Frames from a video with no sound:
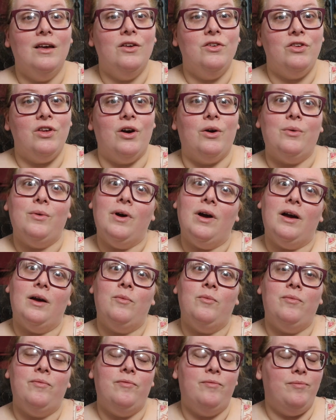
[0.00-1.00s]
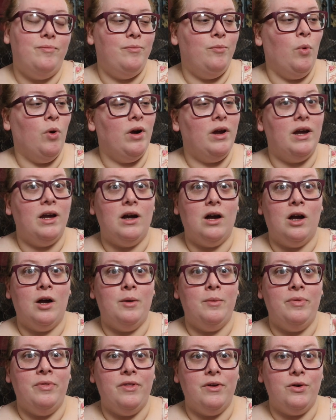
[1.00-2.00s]
So I'm working
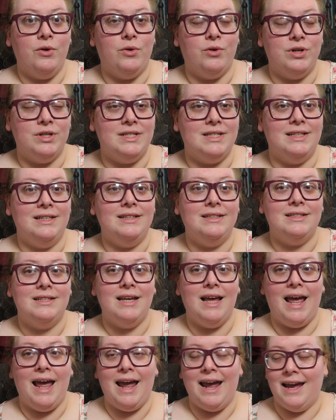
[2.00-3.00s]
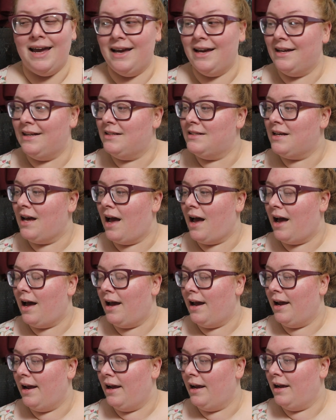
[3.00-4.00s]
on the corset, and
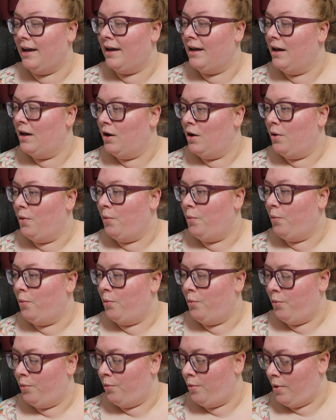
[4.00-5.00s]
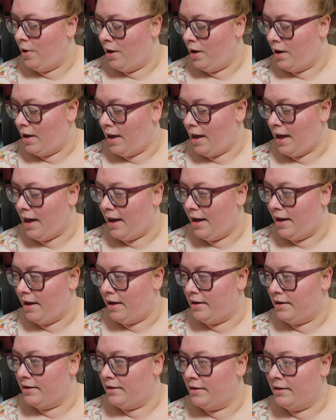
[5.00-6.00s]
I
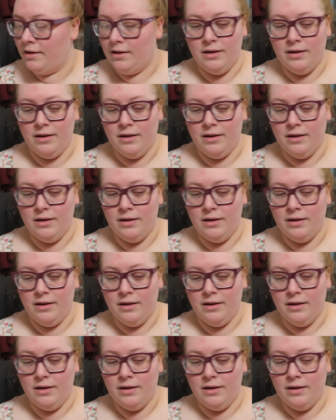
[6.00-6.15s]
had